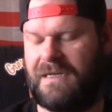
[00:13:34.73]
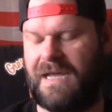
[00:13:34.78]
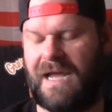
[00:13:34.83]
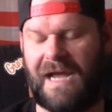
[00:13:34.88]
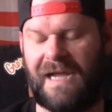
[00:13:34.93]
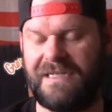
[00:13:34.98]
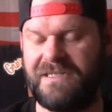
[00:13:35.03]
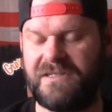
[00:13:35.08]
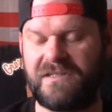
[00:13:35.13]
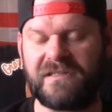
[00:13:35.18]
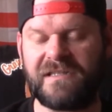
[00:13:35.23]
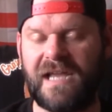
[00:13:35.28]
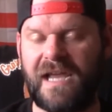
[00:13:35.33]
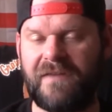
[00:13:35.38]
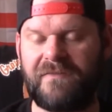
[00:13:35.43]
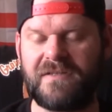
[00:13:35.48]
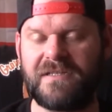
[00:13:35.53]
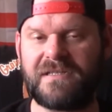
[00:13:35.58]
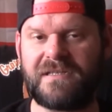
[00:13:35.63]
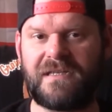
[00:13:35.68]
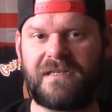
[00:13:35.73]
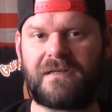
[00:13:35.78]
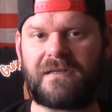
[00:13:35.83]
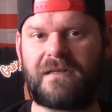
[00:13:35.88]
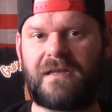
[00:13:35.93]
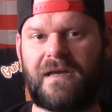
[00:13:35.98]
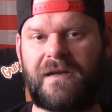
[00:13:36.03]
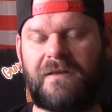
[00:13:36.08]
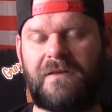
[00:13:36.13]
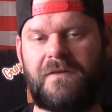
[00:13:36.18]
I just haven't seen a
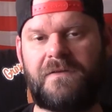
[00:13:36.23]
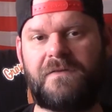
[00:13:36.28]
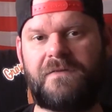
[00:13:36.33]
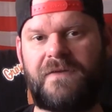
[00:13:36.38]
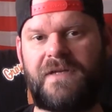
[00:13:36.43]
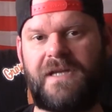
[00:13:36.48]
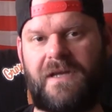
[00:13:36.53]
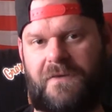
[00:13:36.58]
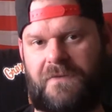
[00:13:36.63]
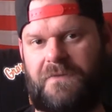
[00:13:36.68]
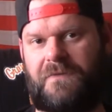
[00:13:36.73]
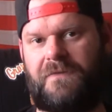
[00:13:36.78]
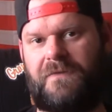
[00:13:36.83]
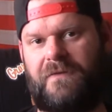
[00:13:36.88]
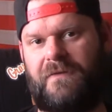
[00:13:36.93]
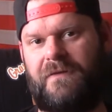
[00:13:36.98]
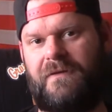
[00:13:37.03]
lot of those videos.